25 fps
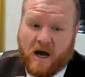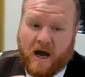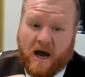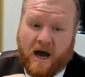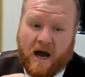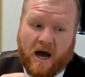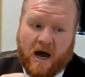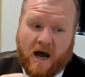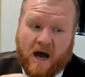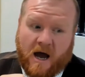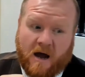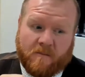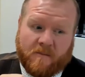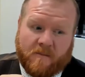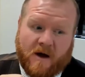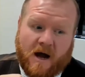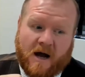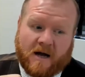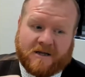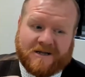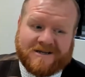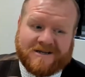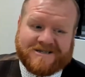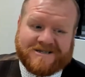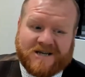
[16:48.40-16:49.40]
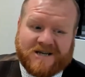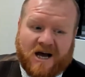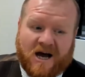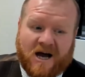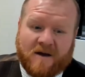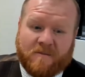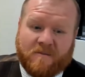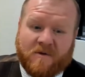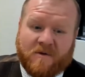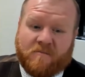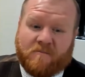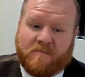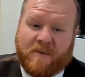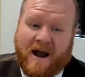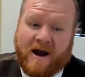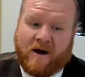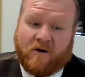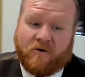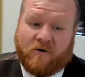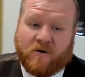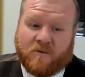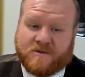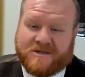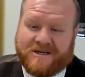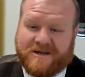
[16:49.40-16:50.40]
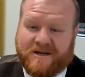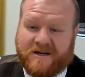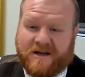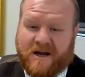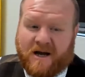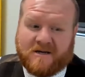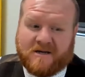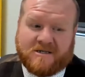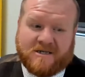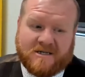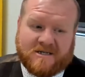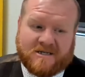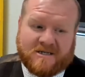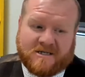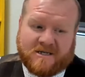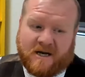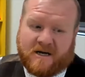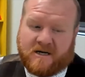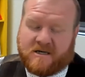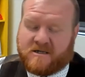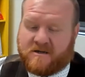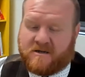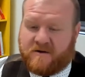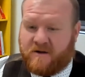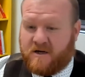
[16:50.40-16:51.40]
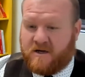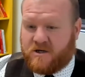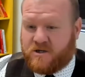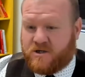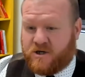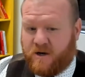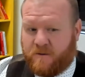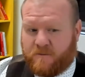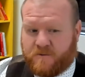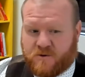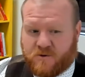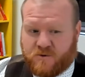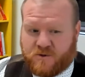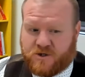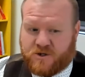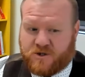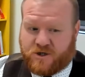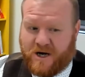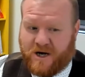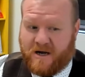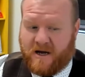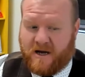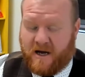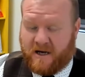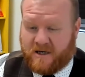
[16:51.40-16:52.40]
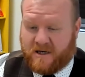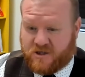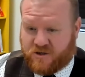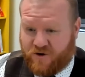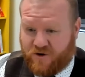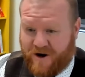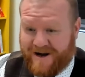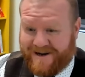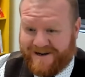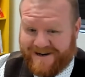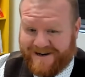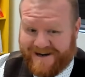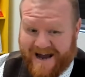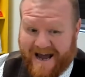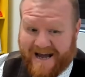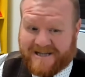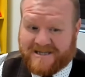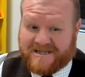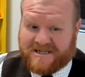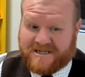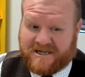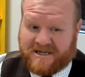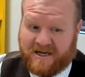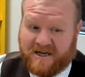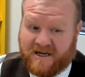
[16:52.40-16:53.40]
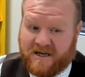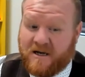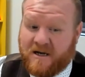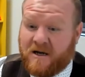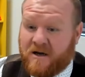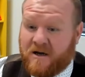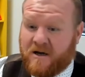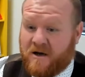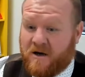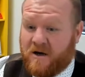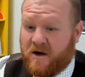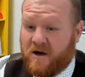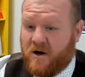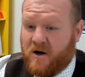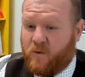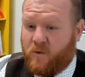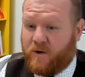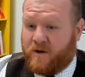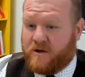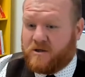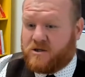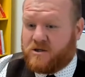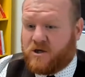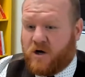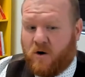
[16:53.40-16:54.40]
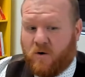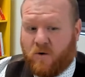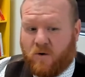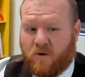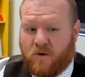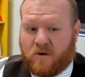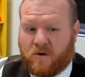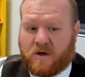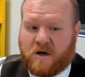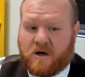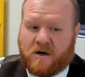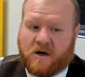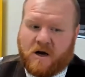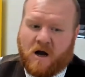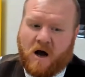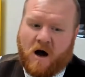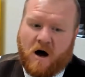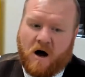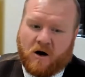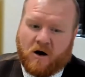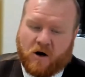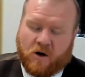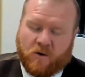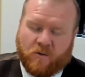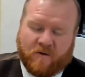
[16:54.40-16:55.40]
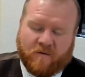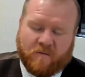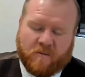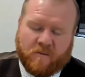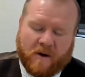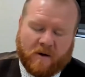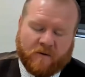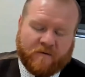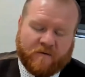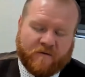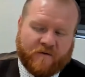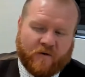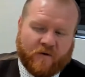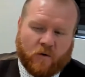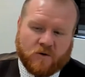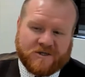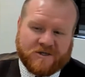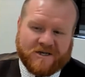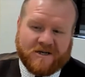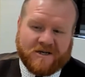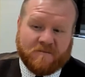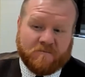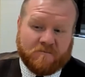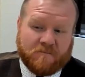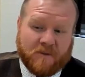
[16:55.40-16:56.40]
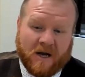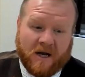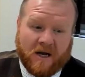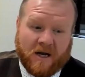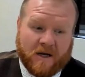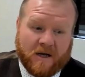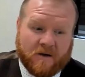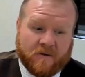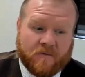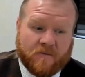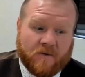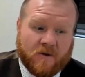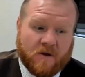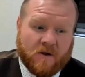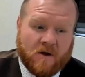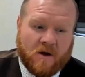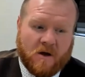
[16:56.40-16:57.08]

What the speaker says: At the time of bankruptcy, 96 of their ships were stranded at sea with a total cargo of about 14 billion.